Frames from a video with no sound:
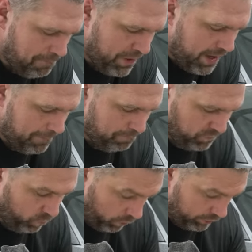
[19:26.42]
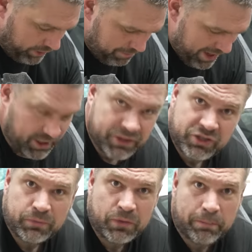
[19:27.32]
not worried about it
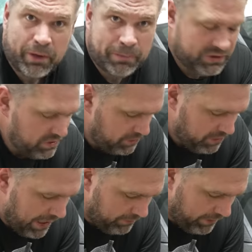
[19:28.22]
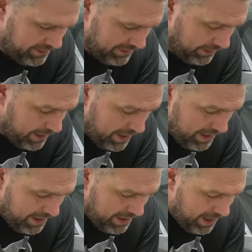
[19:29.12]
just for the purpose of the drag racing.
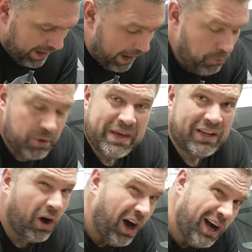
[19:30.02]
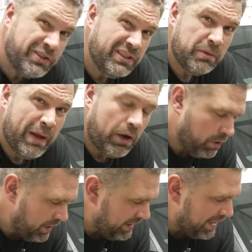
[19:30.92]
I would be cautious about
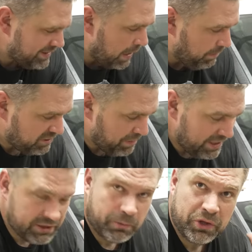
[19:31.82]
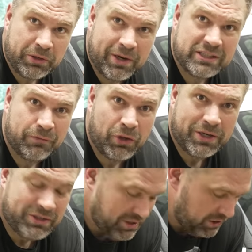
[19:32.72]
running that type of spacer with aggressive
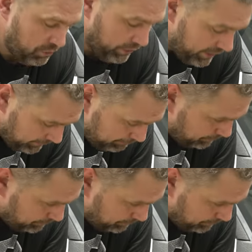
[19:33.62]
launches in the rear,